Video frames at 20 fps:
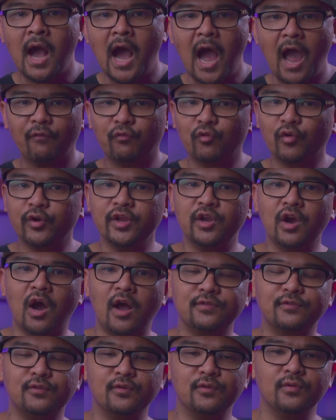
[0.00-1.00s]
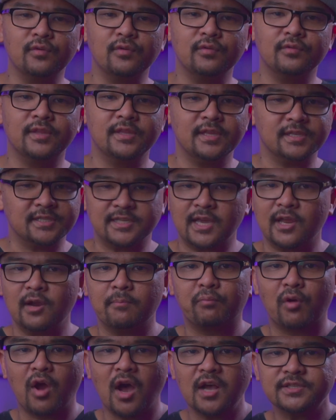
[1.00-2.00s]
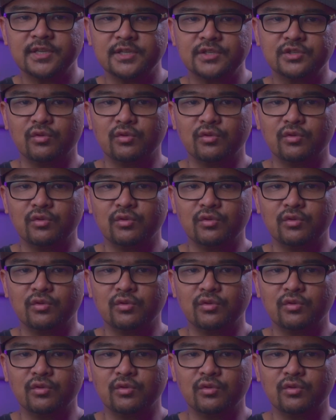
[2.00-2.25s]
I've already gone through this setup process,